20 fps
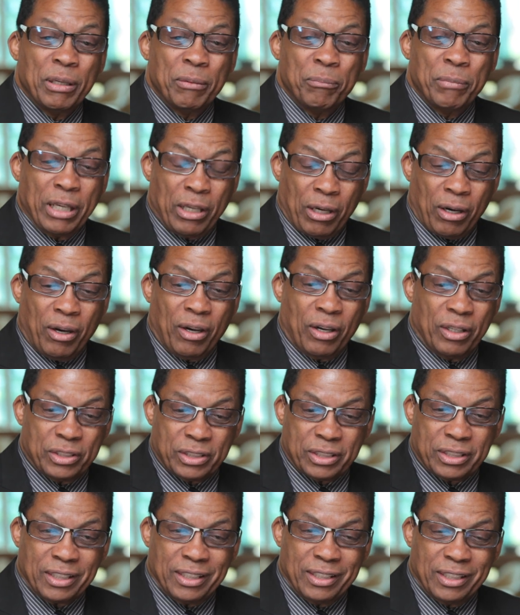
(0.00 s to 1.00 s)

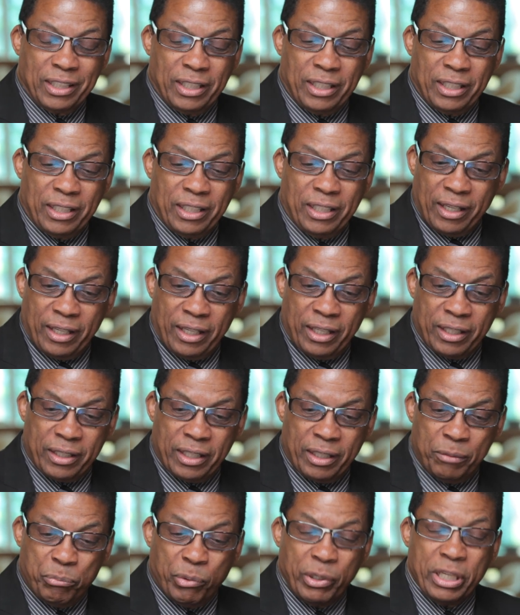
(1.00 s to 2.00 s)
because
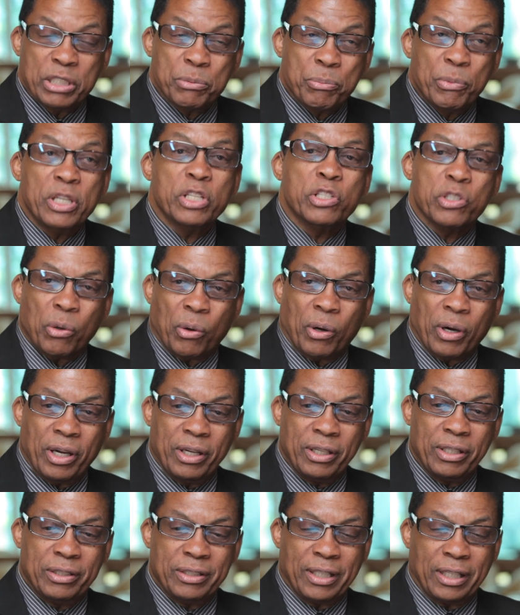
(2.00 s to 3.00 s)
it brings me
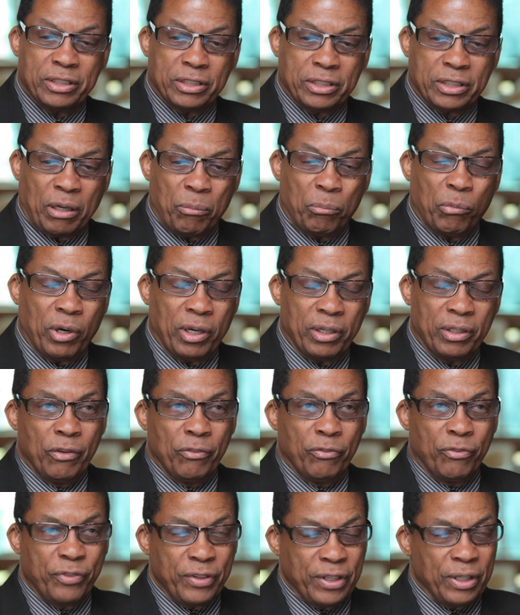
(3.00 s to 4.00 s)
joy that someone
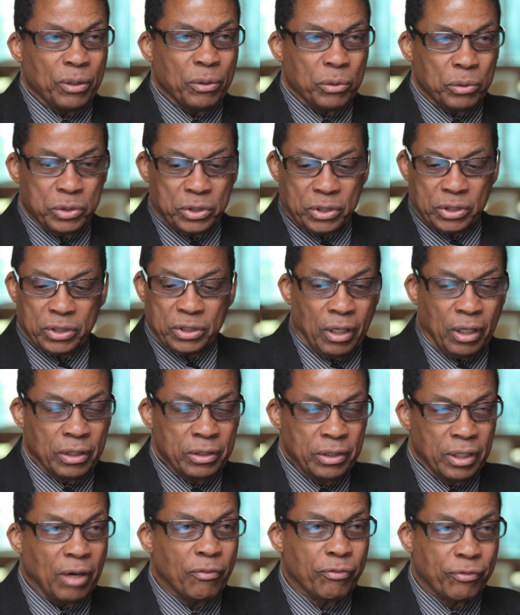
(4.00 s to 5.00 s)
feels
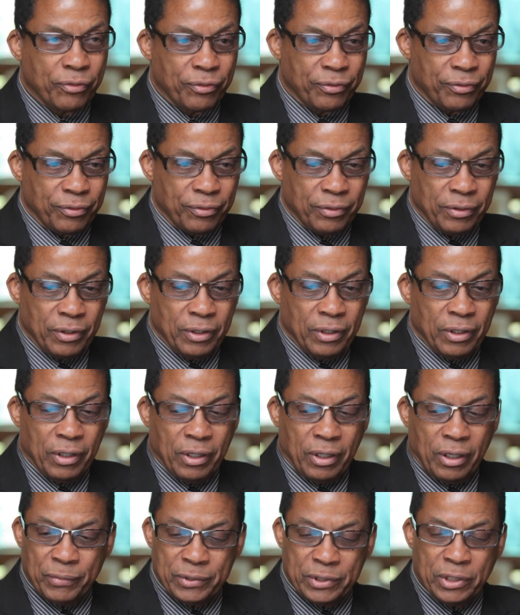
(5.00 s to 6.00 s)
enough
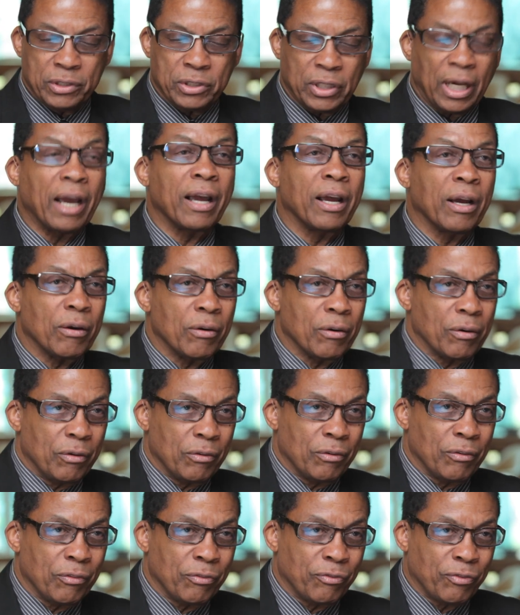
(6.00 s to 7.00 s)
desire
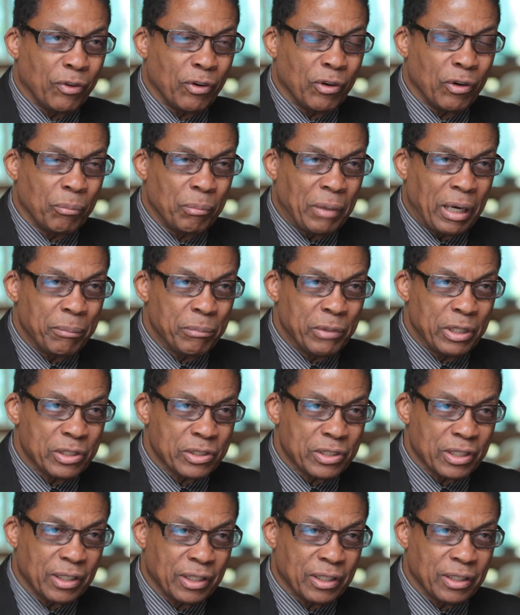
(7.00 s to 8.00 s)
for my
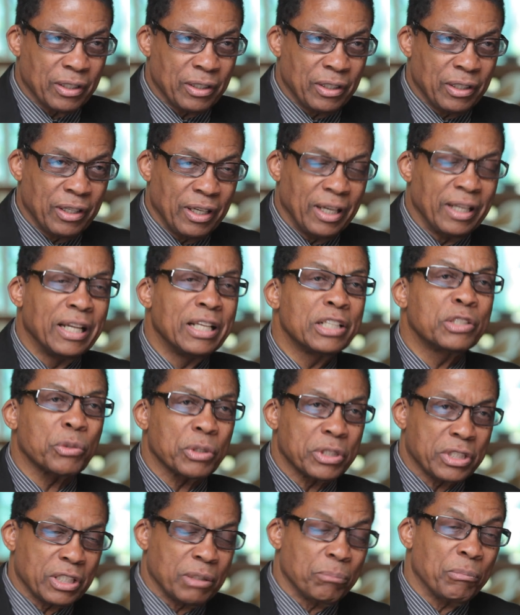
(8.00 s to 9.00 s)
music and
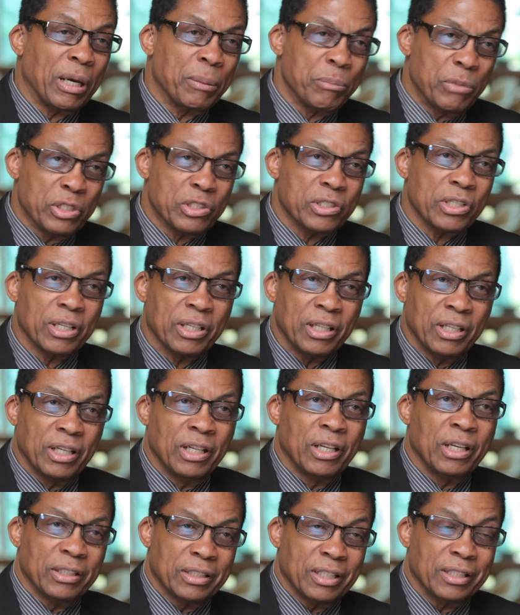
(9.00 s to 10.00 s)
interest in my music
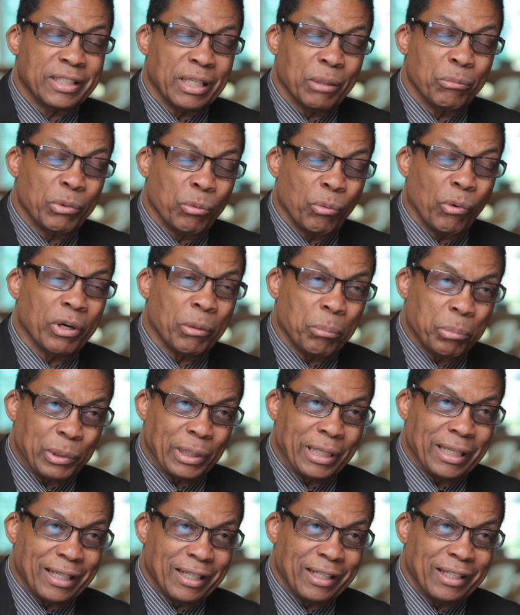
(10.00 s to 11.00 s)
that they would want to
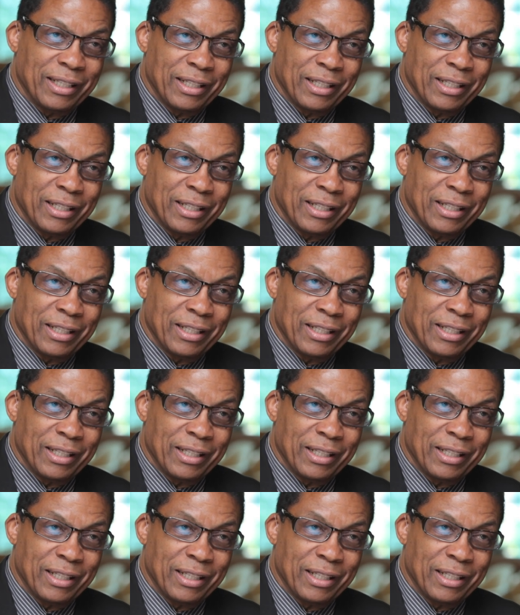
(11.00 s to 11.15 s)
play it.